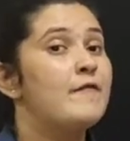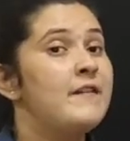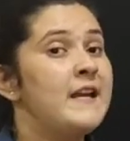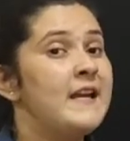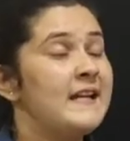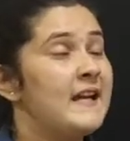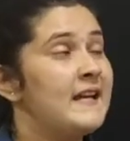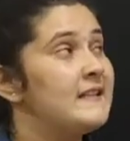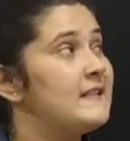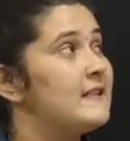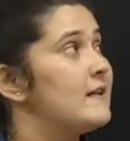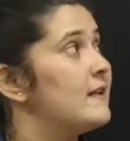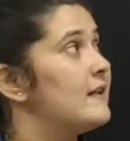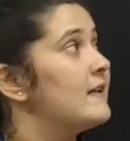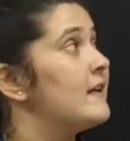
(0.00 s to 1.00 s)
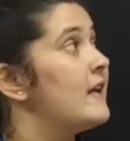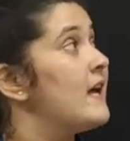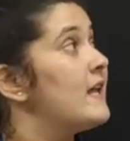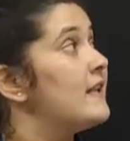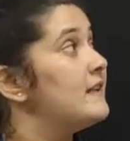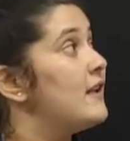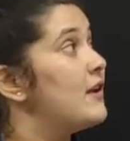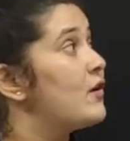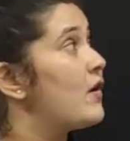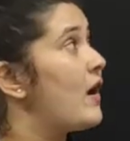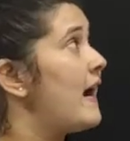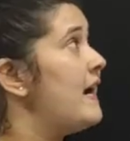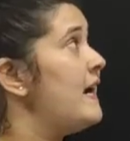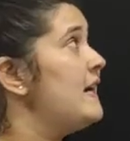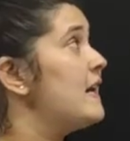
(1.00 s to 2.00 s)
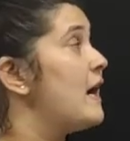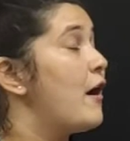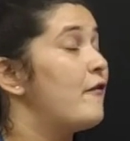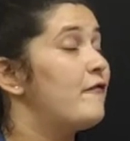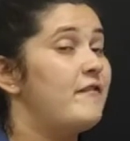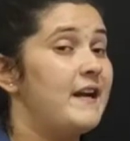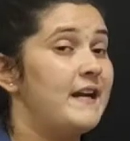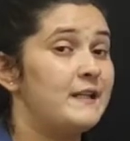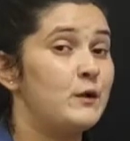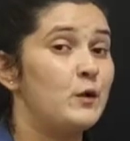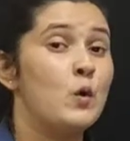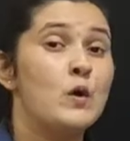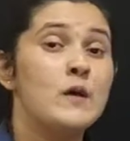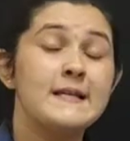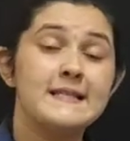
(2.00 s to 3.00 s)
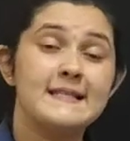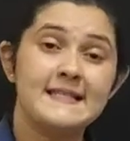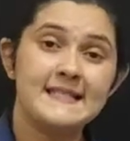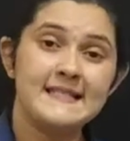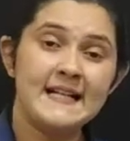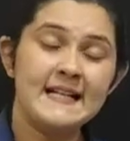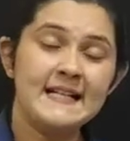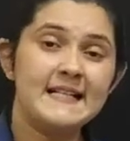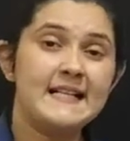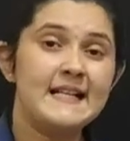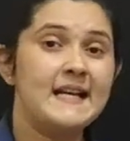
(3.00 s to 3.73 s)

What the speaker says: we can learn the right way to sit,